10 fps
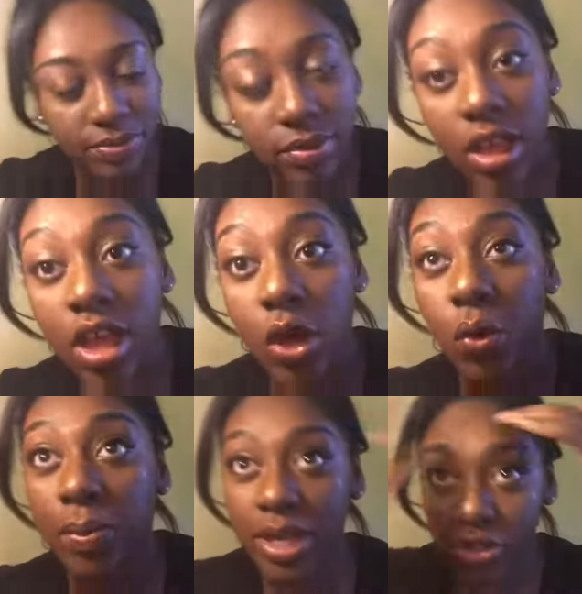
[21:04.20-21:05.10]
I
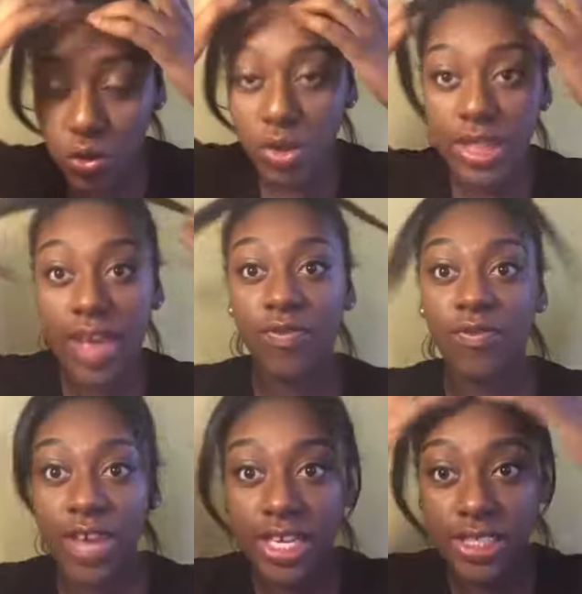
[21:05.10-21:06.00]
wanna make sure that
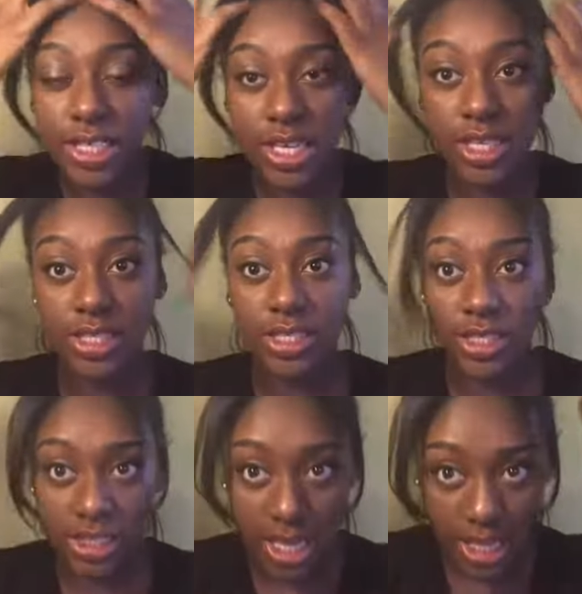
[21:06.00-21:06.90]
face is
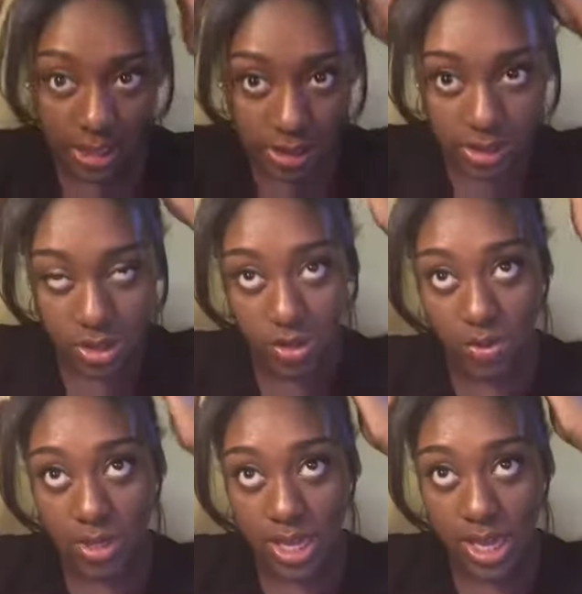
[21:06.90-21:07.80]
set,
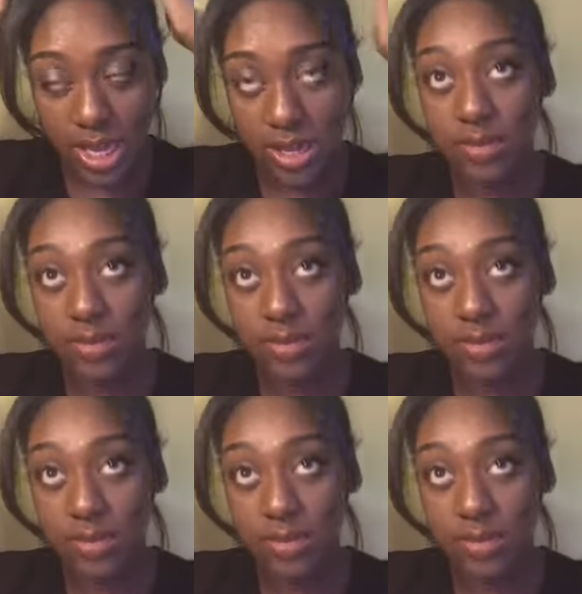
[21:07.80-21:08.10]
okay?